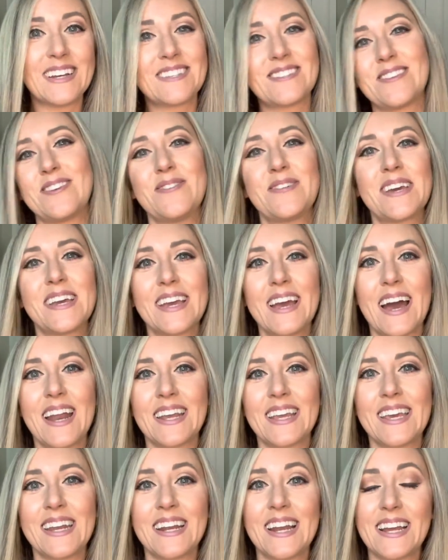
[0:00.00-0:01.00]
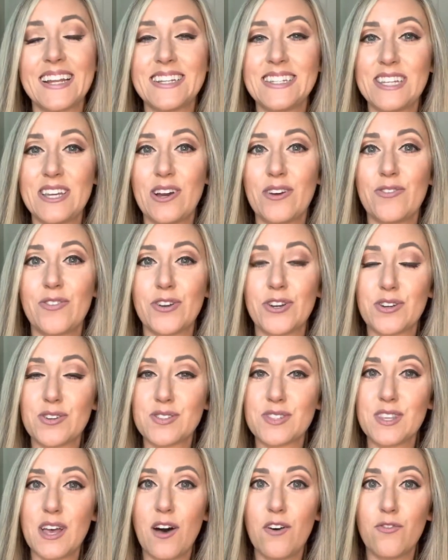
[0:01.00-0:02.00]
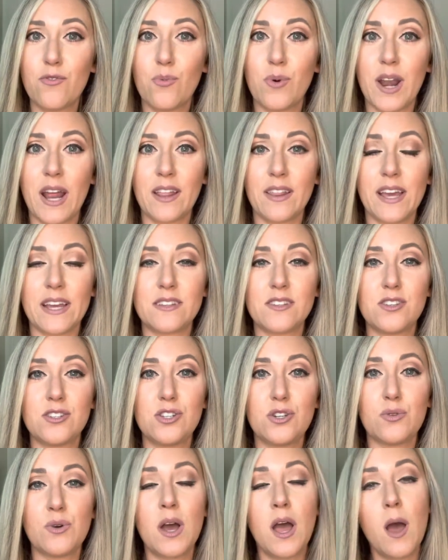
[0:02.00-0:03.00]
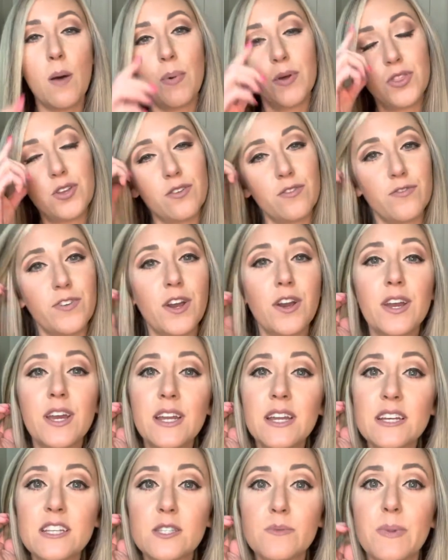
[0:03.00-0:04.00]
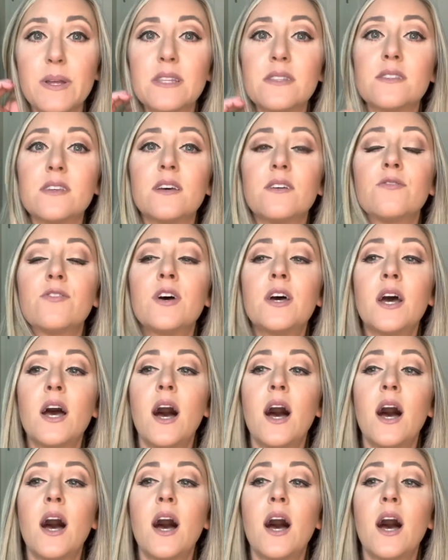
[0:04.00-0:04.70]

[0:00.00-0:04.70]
So you can kind of get an idea for yourself what I like to do. But they're very inexpensive.